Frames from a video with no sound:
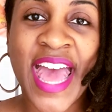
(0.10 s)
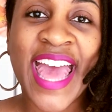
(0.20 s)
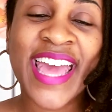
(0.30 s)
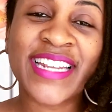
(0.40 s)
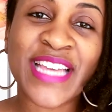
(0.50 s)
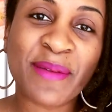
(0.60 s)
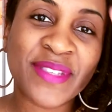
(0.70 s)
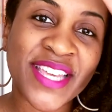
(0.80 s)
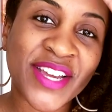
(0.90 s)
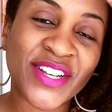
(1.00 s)
Hey job
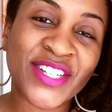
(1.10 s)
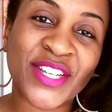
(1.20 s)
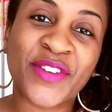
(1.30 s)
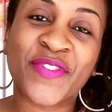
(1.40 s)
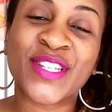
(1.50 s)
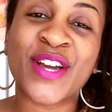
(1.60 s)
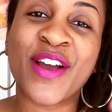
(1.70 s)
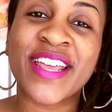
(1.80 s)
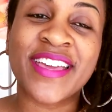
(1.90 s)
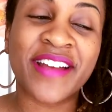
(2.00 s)
seekers, Jennifer
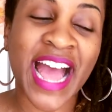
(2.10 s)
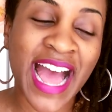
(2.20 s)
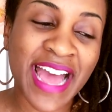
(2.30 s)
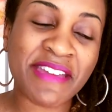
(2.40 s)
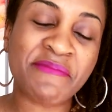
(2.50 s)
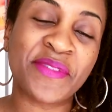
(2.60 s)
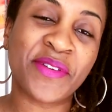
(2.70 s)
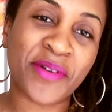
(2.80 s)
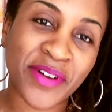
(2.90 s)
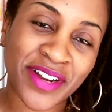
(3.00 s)
Tardy here. I am
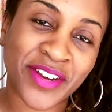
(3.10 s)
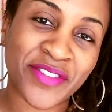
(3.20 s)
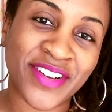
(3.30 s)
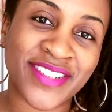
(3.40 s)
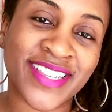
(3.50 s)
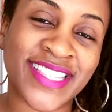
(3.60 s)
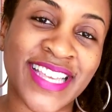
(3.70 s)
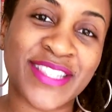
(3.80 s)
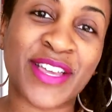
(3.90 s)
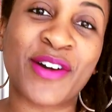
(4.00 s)
your career
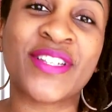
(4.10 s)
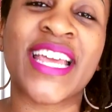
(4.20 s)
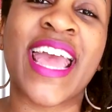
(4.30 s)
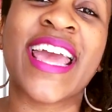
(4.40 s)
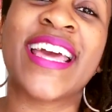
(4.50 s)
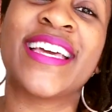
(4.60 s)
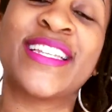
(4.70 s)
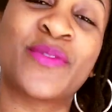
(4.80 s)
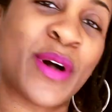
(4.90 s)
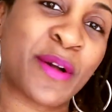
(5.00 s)
success coach
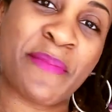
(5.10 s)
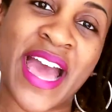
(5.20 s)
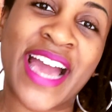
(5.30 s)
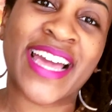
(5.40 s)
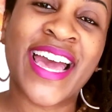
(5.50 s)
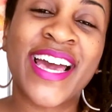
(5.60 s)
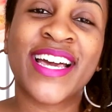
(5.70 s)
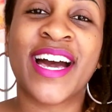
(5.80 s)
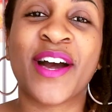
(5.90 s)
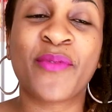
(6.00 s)
and welcome back.
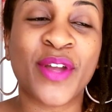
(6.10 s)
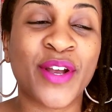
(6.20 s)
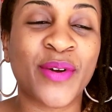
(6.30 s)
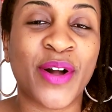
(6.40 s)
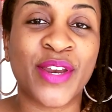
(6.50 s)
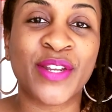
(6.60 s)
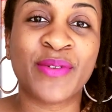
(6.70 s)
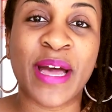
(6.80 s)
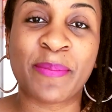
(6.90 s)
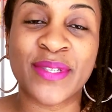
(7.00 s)
We're on a
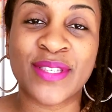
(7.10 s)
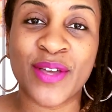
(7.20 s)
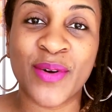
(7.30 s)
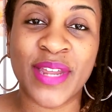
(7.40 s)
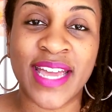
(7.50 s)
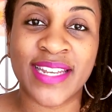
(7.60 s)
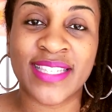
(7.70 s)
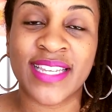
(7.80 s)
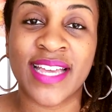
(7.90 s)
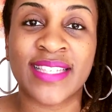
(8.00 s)
new episode, and in
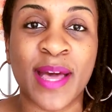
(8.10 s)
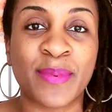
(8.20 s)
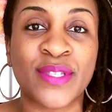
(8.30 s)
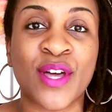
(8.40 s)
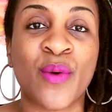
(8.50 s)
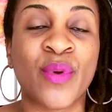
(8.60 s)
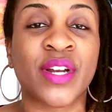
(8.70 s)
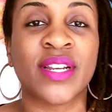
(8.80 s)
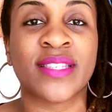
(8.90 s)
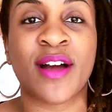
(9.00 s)
today's episode we're
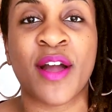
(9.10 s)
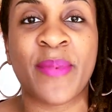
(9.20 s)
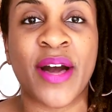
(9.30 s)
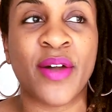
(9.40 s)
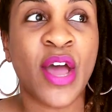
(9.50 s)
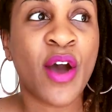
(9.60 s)
going to talk about